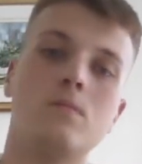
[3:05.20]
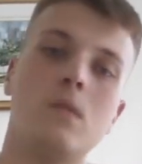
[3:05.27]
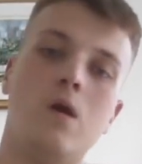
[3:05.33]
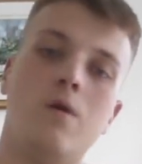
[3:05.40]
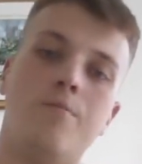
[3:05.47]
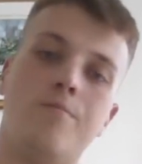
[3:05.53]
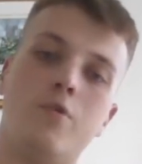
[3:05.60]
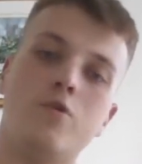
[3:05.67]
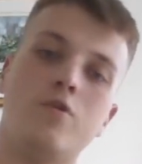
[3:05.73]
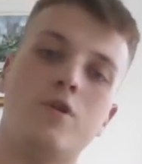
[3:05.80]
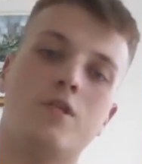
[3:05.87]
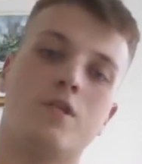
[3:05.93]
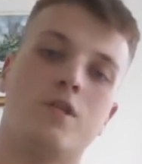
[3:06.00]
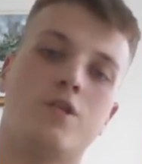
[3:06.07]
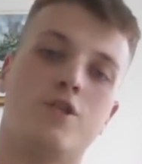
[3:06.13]

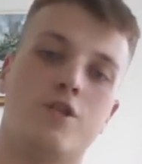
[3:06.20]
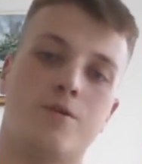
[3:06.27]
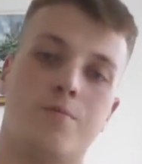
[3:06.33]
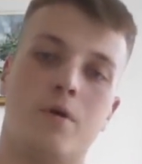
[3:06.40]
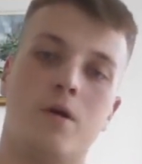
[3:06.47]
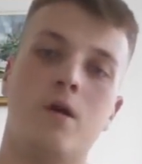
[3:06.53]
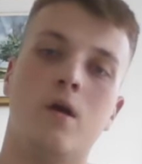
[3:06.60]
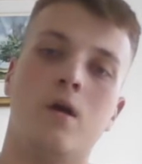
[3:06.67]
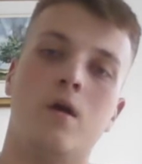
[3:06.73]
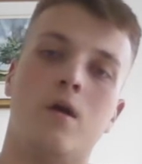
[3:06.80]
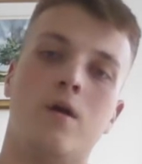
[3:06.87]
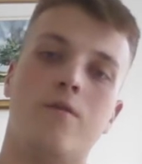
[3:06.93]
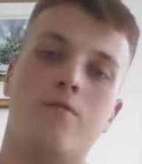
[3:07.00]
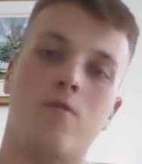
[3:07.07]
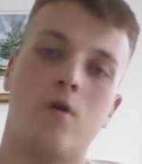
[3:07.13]
Computers are cheap.
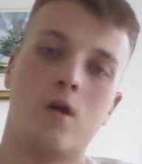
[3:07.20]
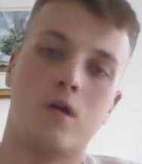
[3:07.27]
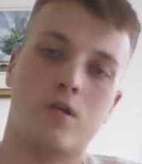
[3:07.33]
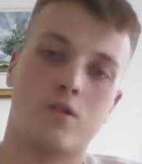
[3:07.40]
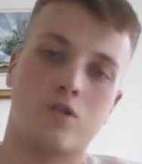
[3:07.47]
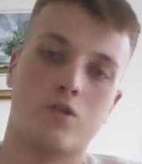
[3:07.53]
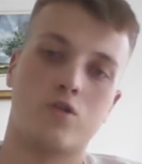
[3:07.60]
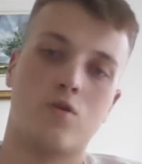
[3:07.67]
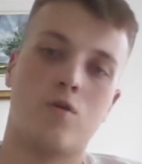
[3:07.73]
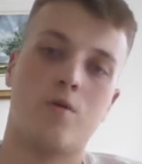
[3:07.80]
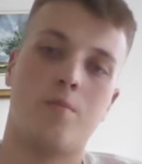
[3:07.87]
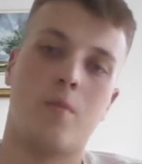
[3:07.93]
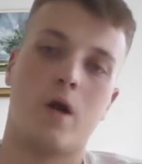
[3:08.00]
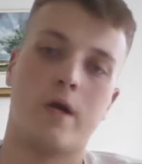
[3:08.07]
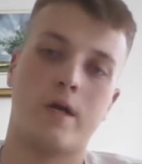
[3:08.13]
If you are a
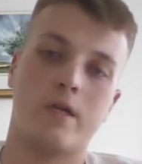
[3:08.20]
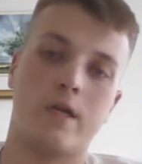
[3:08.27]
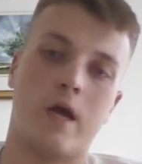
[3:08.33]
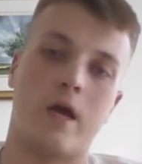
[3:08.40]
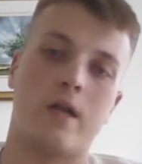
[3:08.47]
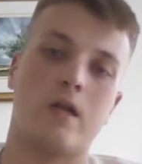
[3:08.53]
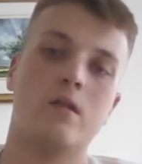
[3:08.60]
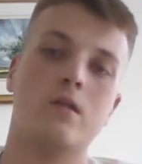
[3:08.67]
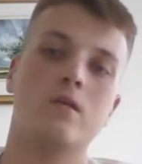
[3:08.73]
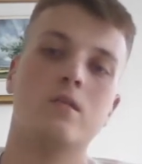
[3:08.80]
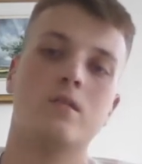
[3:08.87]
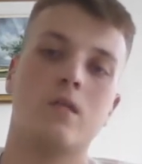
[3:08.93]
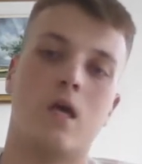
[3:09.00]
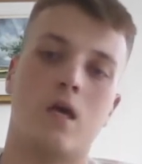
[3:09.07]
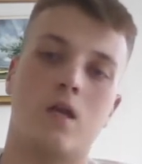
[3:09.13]
stock market
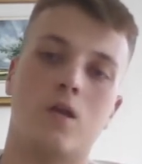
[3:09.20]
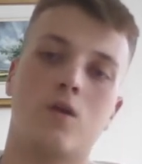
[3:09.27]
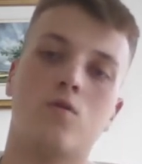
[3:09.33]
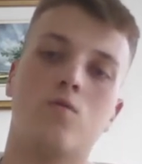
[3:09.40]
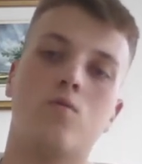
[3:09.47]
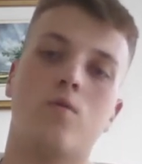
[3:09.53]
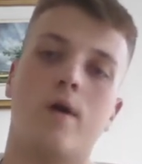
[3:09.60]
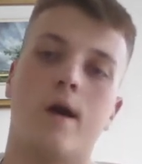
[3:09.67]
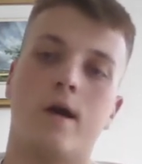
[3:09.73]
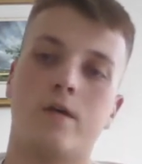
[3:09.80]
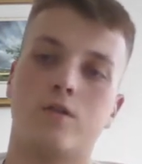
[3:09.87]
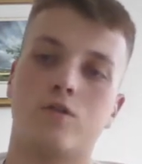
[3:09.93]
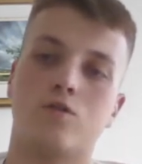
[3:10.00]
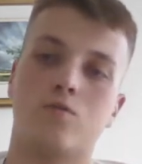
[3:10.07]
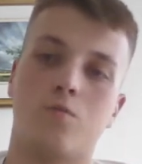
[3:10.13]
analyst and you
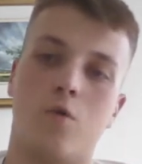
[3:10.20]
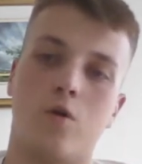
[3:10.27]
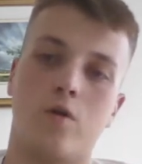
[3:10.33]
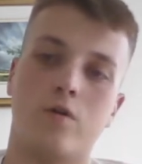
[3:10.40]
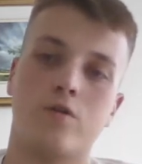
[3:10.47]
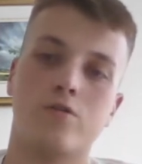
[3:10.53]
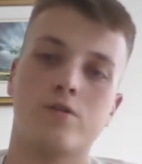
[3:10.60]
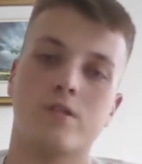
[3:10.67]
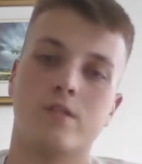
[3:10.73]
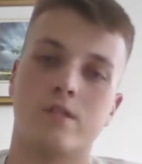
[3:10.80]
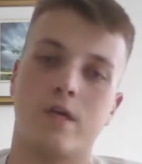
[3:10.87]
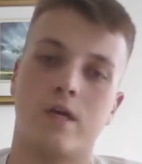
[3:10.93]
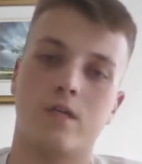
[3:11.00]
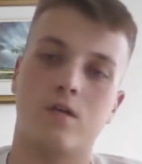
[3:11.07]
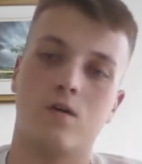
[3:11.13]
had to monitor the
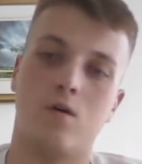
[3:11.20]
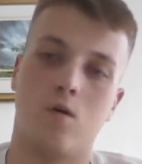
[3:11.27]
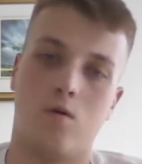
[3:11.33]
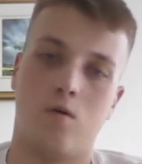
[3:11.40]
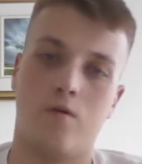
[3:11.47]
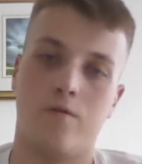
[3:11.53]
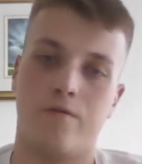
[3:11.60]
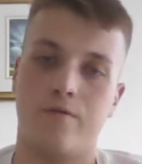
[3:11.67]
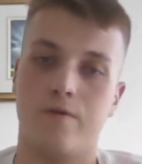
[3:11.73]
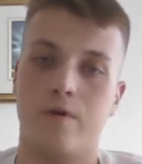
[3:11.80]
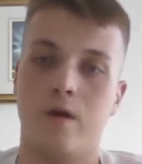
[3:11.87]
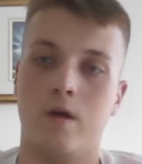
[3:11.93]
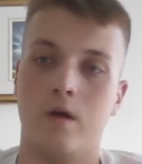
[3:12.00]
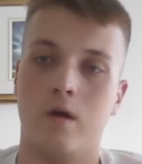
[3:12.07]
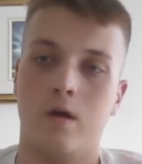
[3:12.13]
data of
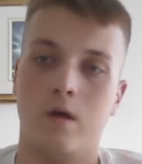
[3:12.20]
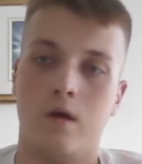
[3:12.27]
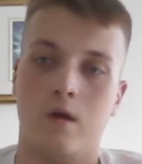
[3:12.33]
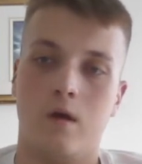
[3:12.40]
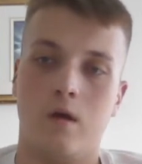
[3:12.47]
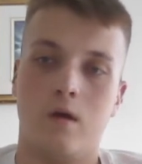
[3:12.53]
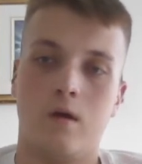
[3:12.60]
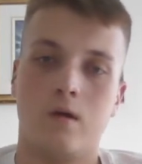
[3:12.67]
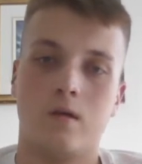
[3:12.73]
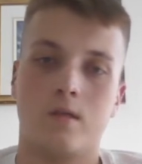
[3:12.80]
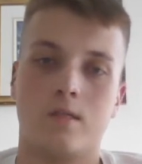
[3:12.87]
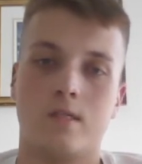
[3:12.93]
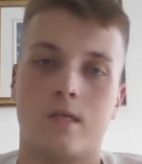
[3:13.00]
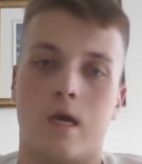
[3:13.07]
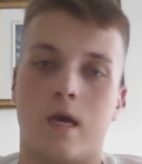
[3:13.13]

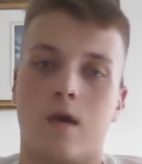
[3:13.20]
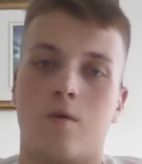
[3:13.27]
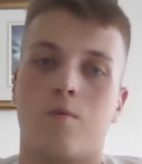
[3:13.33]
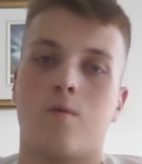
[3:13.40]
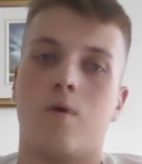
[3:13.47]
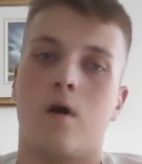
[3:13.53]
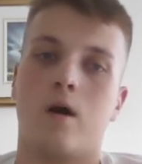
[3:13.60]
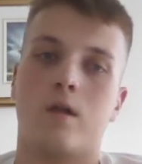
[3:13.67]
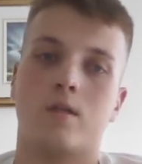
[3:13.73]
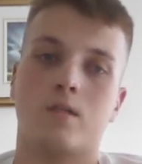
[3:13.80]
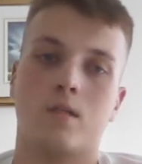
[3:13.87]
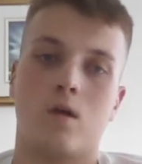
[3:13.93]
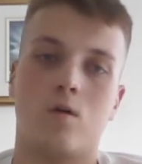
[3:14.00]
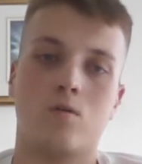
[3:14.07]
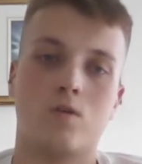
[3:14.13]
say
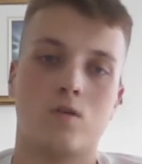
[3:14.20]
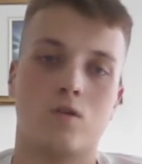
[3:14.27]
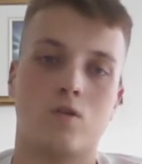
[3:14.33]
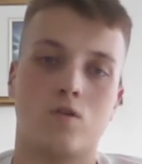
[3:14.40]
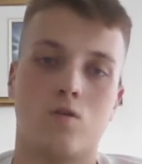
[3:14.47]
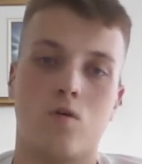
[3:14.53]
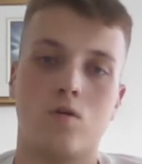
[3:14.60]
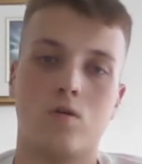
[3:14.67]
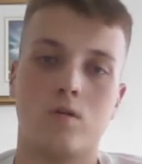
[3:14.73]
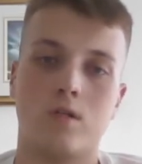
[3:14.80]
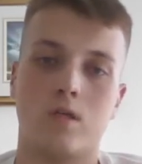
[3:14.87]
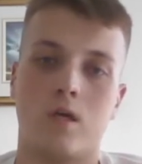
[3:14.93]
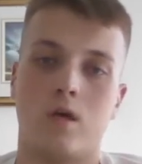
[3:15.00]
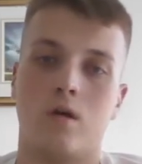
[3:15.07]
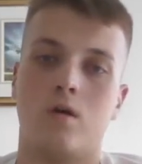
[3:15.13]
1,000
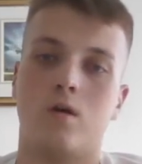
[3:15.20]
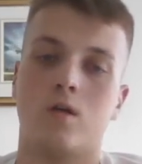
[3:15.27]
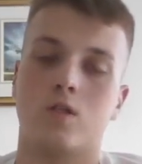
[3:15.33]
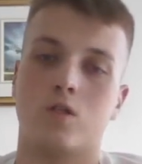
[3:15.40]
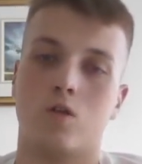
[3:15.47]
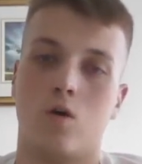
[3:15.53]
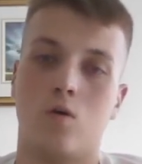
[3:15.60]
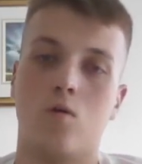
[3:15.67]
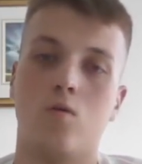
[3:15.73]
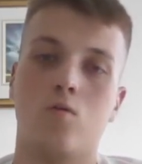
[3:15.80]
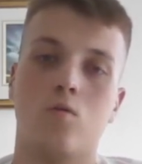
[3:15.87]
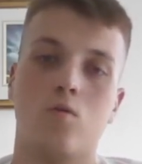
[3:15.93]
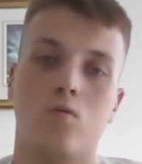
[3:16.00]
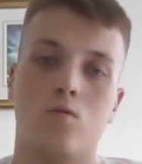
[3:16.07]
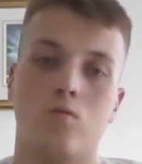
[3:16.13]
stocks
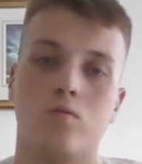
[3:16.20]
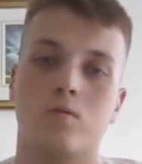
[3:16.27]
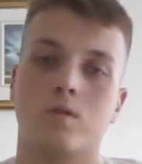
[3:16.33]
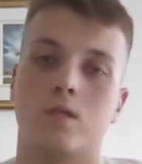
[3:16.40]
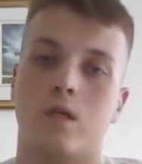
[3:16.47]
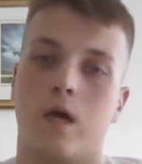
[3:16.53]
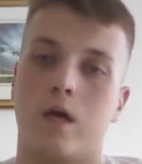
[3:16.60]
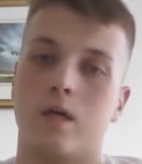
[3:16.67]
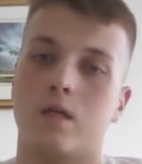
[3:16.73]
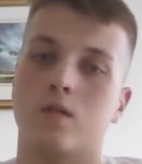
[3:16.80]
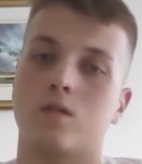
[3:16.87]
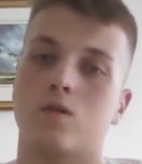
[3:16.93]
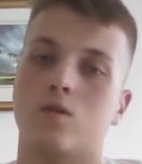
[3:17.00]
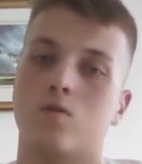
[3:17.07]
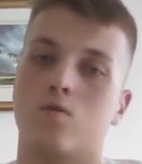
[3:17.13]
so that
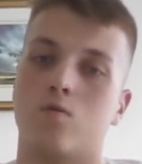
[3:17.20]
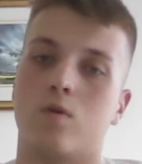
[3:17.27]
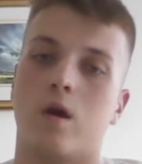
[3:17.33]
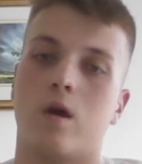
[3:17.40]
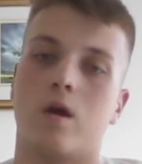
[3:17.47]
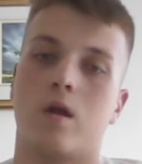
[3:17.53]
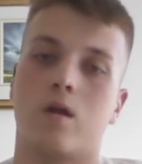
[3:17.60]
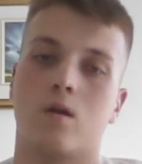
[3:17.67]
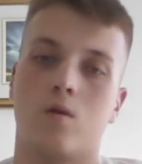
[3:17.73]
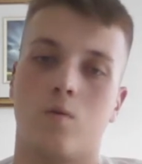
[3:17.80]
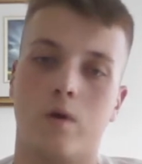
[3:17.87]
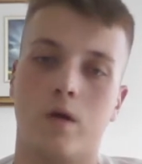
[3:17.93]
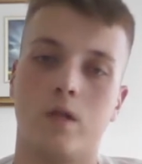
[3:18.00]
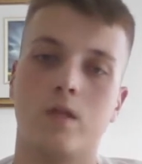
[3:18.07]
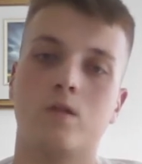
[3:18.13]
you can
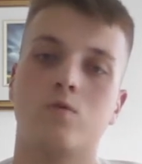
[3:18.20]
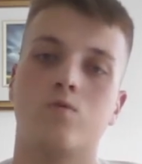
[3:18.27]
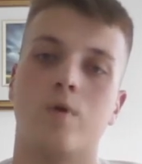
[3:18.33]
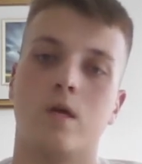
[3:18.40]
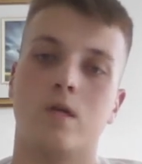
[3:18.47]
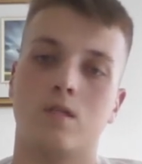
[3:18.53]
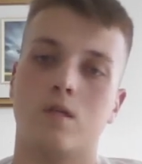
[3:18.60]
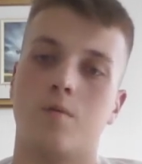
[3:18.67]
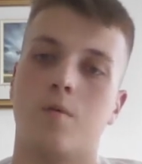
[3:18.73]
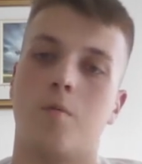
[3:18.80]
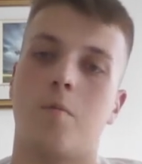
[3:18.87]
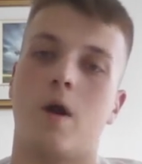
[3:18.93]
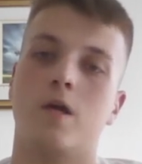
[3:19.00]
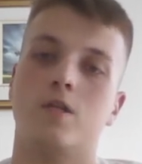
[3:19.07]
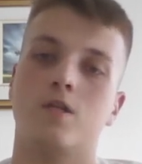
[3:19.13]
quickly trade them,
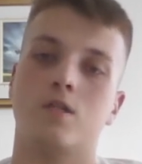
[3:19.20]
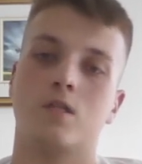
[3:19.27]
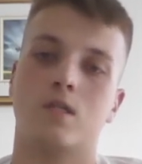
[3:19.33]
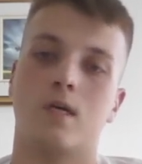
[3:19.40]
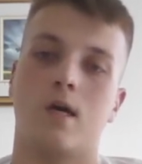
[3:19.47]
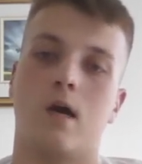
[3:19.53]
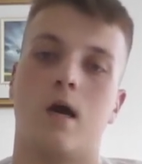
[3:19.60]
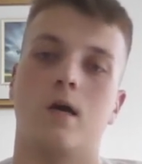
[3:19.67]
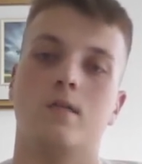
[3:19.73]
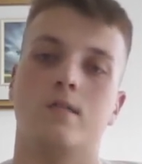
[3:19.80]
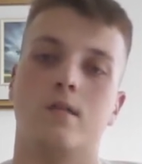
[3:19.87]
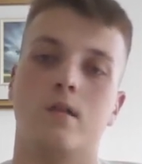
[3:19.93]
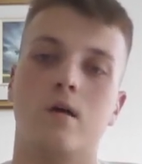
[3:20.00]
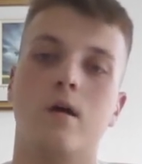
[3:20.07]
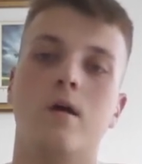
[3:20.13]
imagine the
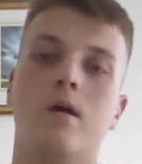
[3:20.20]
hassle